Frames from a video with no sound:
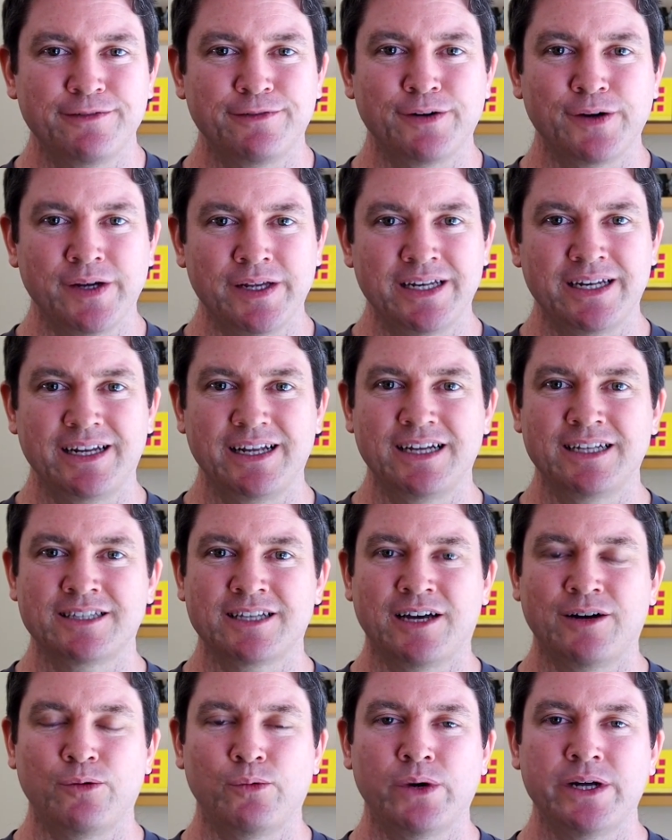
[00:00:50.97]
foot. It's
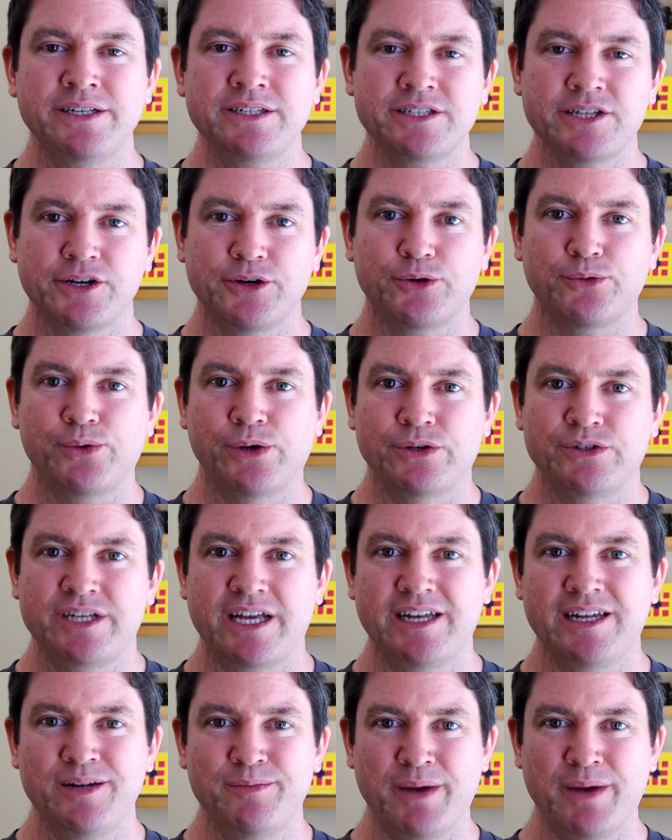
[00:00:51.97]
got one toe rotated